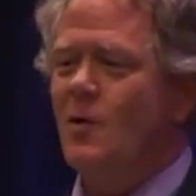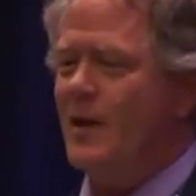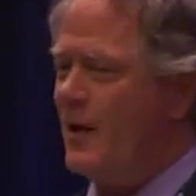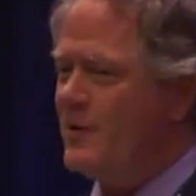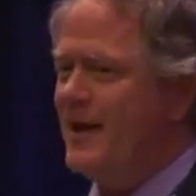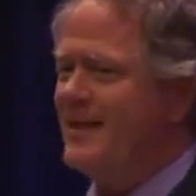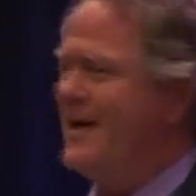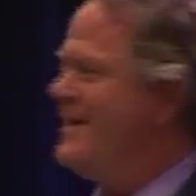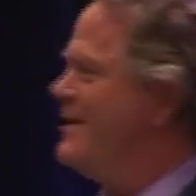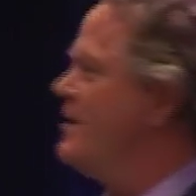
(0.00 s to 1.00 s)
Well, I would take
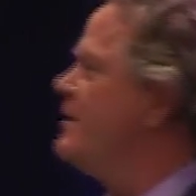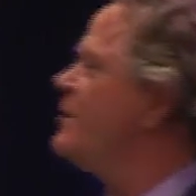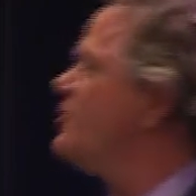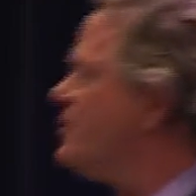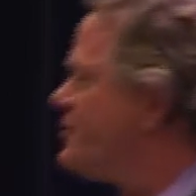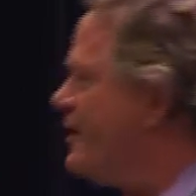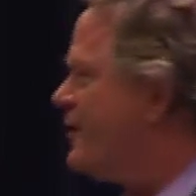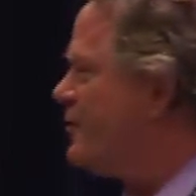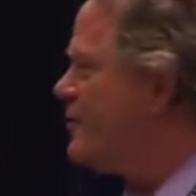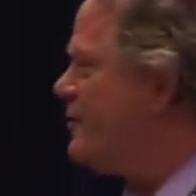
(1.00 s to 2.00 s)
that in a literal
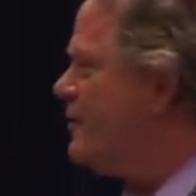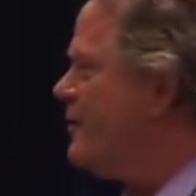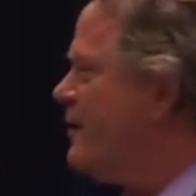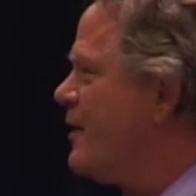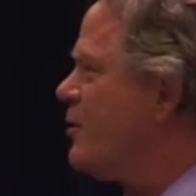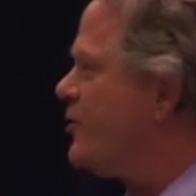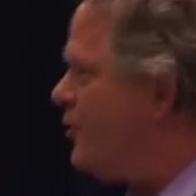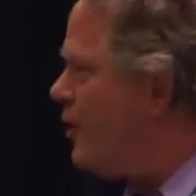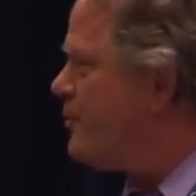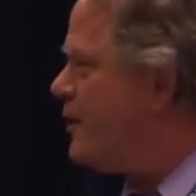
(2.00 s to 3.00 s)
sense, that our
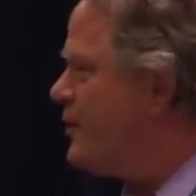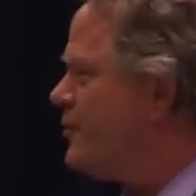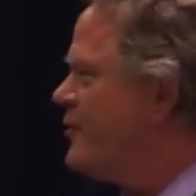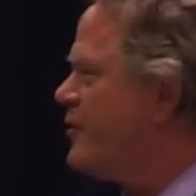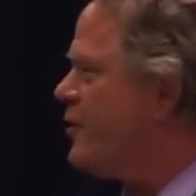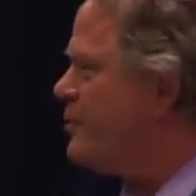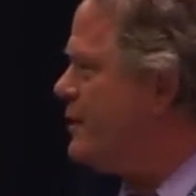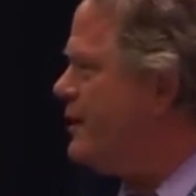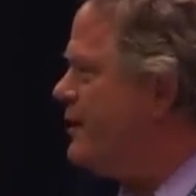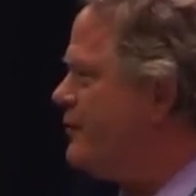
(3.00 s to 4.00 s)
thought process and our
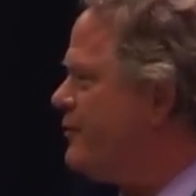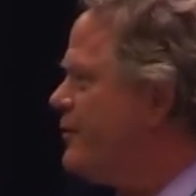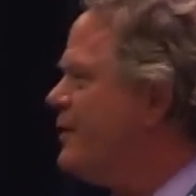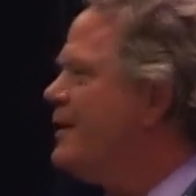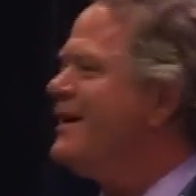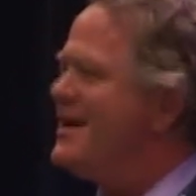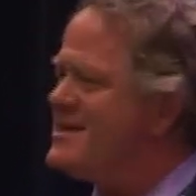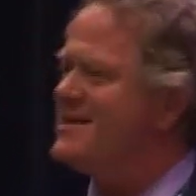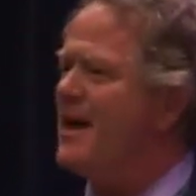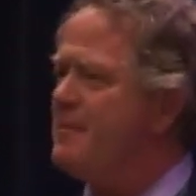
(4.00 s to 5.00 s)
belief
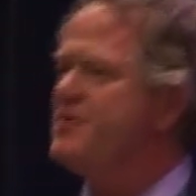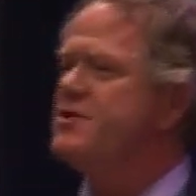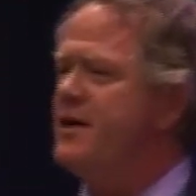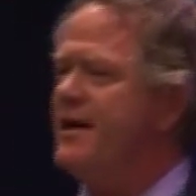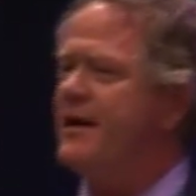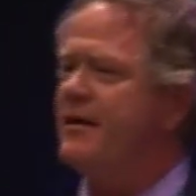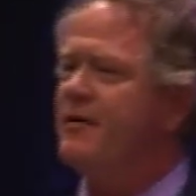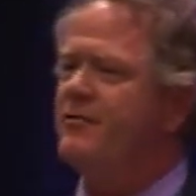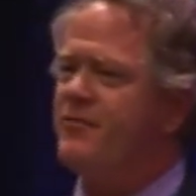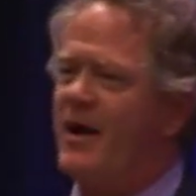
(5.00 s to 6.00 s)
is an
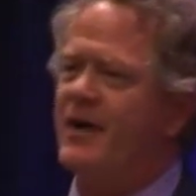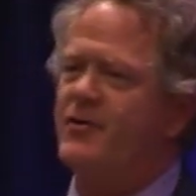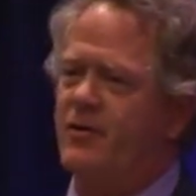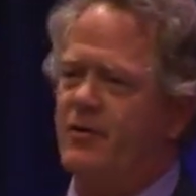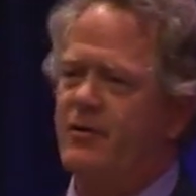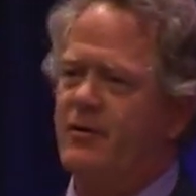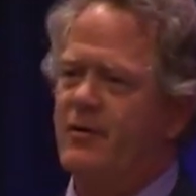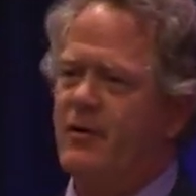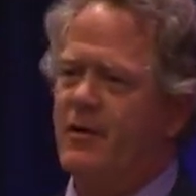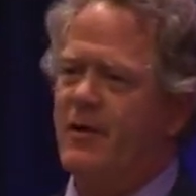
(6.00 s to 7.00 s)
epigenetic factor
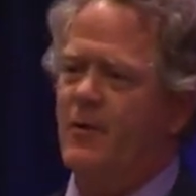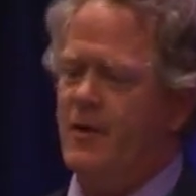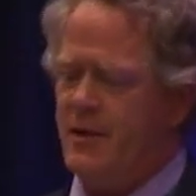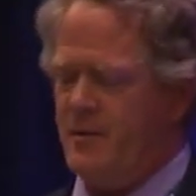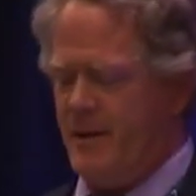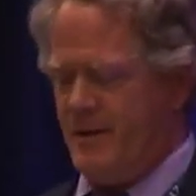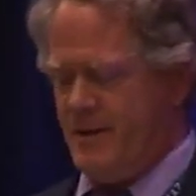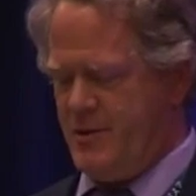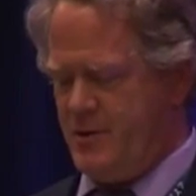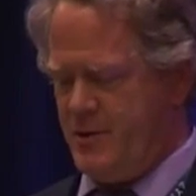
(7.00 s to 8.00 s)
that we need to pay
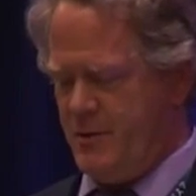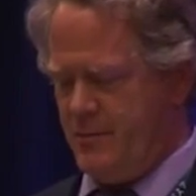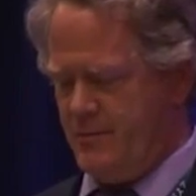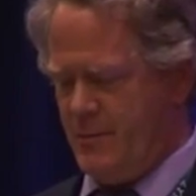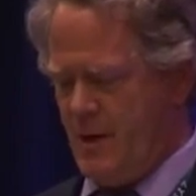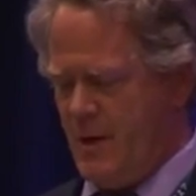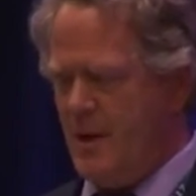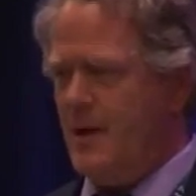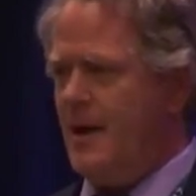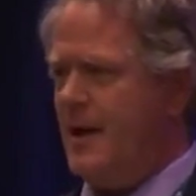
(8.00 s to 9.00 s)
attention to.
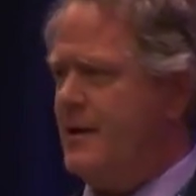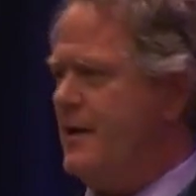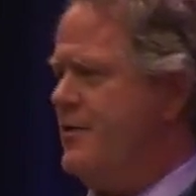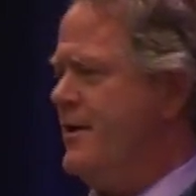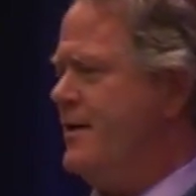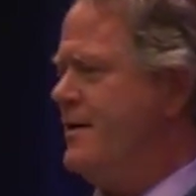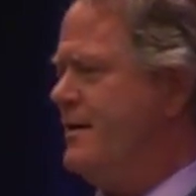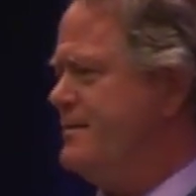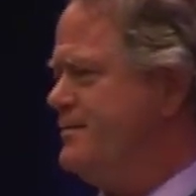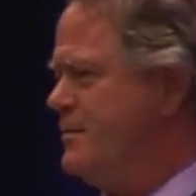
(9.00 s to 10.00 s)
And I think
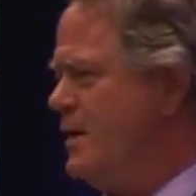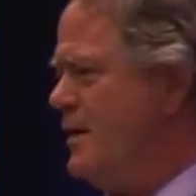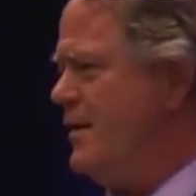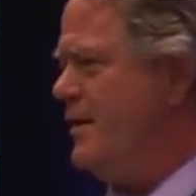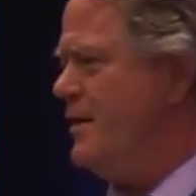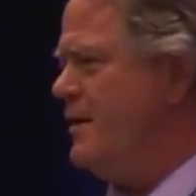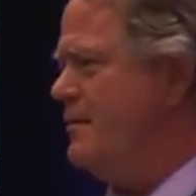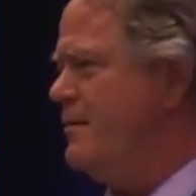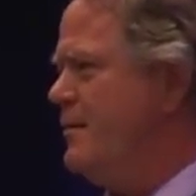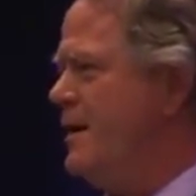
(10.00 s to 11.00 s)

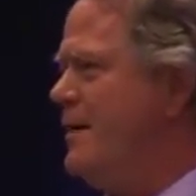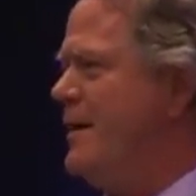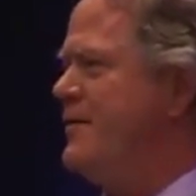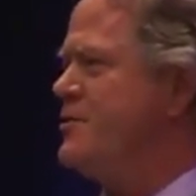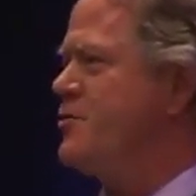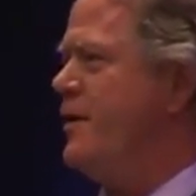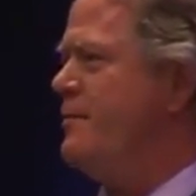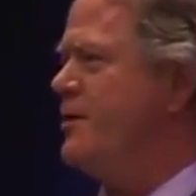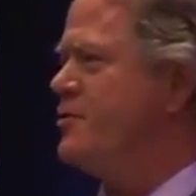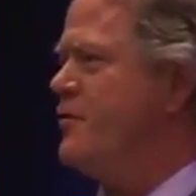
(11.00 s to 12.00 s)
Bob had this
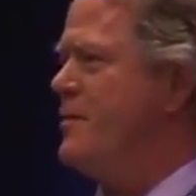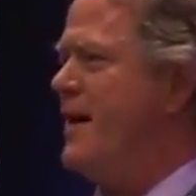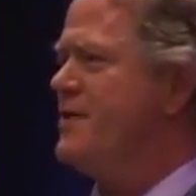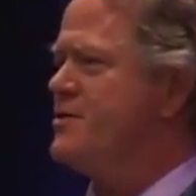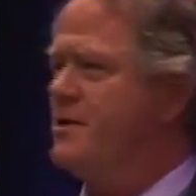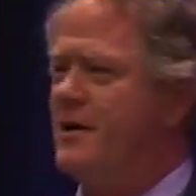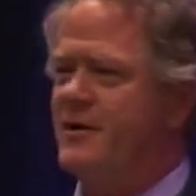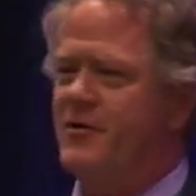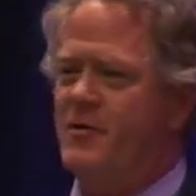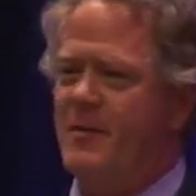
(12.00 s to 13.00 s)
great picture of the mastodon under